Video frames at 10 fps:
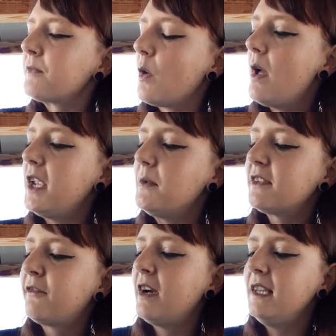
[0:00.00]
While he was
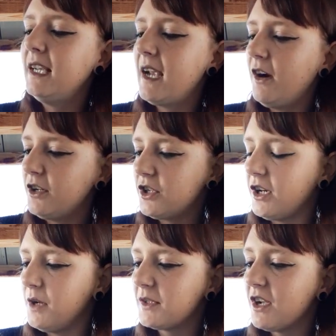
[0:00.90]
a friendly character,
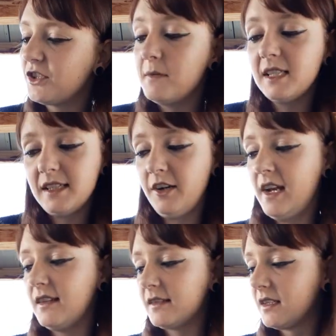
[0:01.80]
he was also
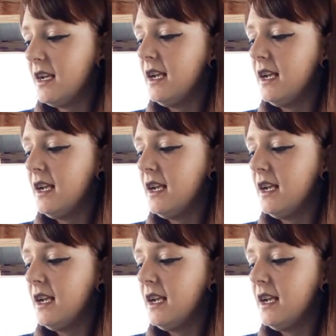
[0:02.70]
mysterious.